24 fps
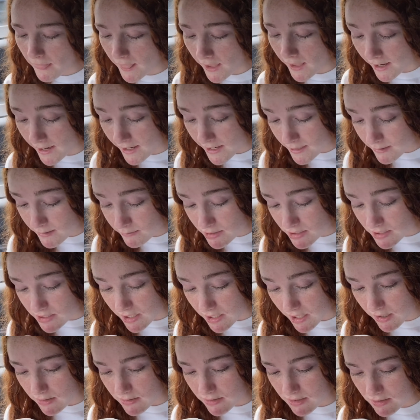I am
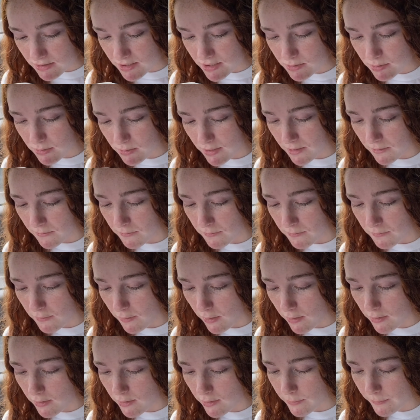scared that this will like
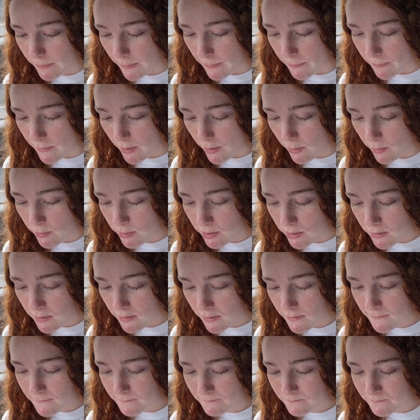fall out of my mouth.
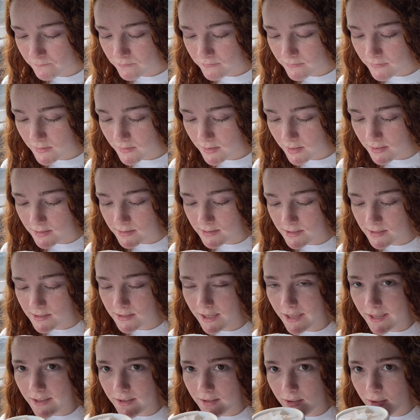Yeah. Because it's like.